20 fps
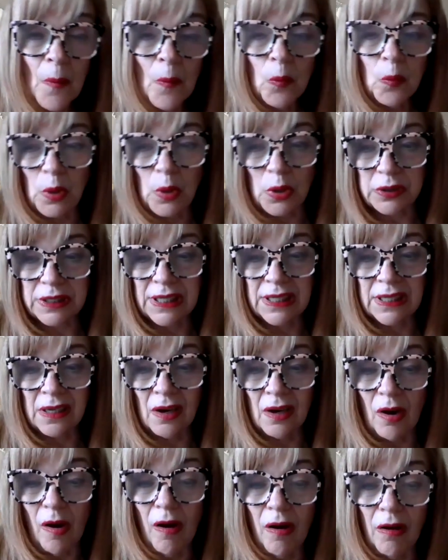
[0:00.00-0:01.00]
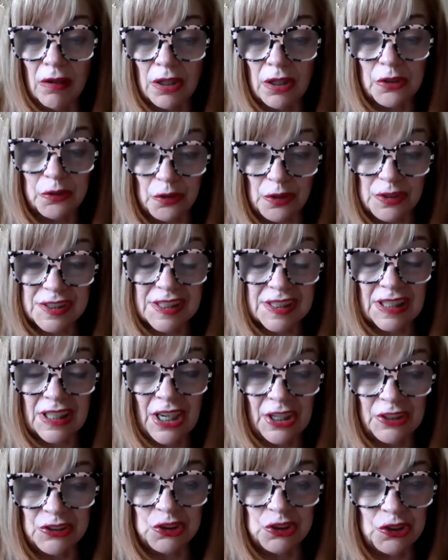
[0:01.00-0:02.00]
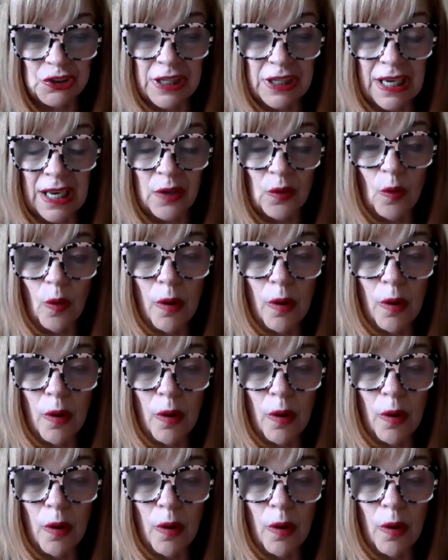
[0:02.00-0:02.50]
working all across the country and